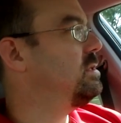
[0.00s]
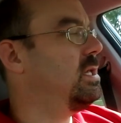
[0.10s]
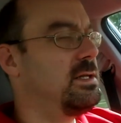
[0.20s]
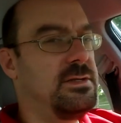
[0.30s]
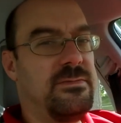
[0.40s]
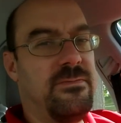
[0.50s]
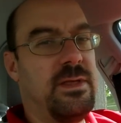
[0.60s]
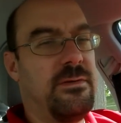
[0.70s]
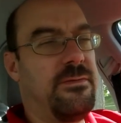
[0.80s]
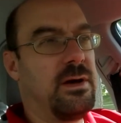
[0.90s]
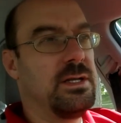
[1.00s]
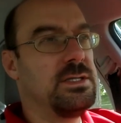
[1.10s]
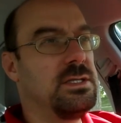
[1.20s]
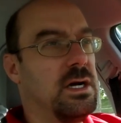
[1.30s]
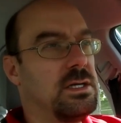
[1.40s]
That's, that fucking
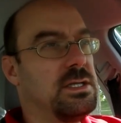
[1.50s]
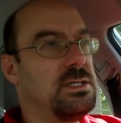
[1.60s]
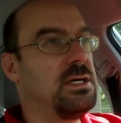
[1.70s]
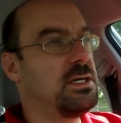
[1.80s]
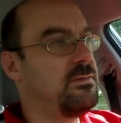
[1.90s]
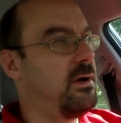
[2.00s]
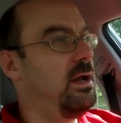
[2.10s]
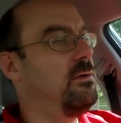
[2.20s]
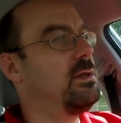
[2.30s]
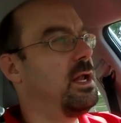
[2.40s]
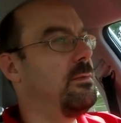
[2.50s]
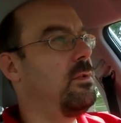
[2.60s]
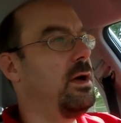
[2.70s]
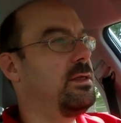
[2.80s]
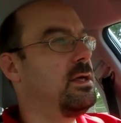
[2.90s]
sucks. It sucks for anyone that I'm
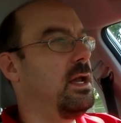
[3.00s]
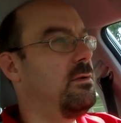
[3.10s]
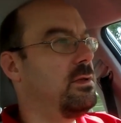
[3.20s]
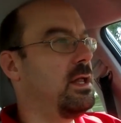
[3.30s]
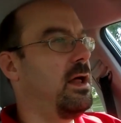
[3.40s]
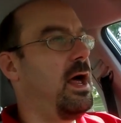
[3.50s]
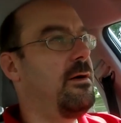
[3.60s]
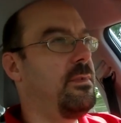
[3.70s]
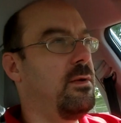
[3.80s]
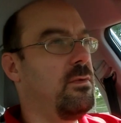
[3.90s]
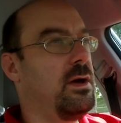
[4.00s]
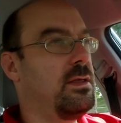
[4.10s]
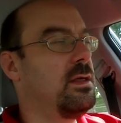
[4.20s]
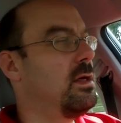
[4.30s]
with, anyone that I have been with.